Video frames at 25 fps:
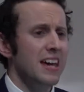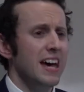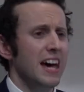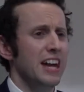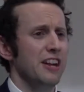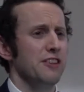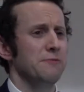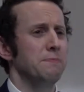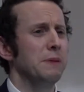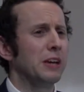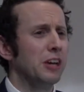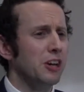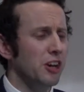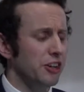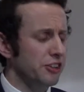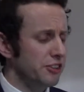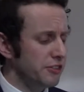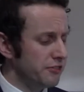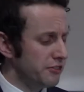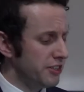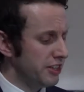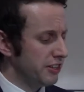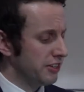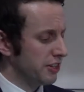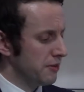And it's because
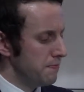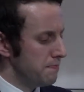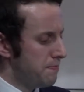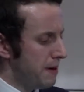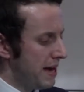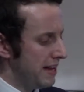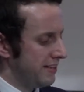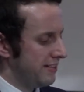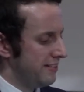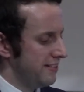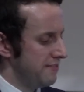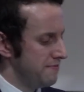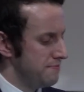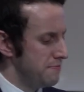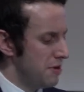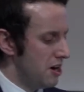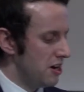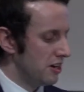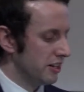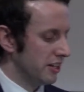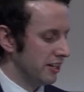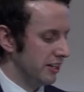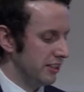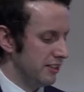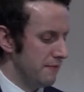of this competitive
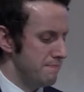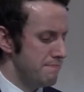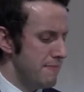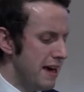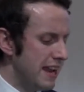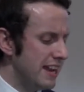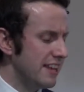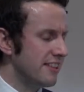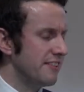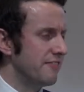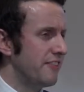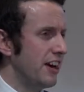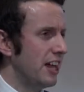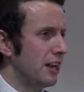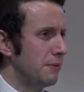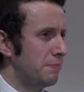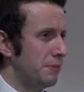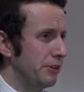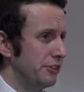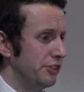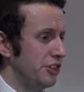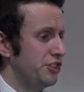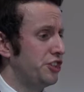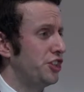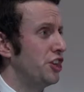market that many
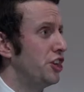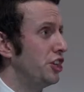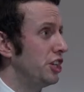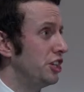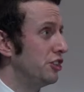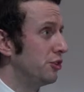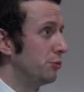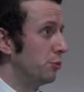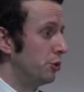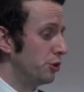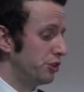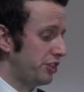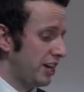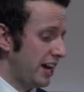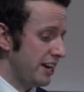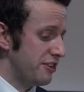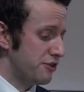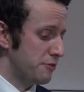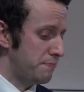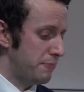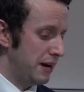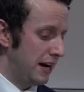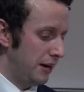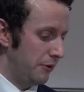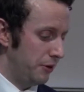developers are turning towards
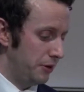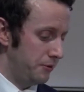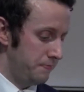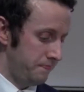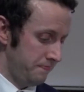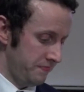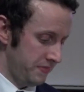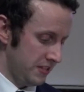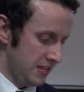hydropower.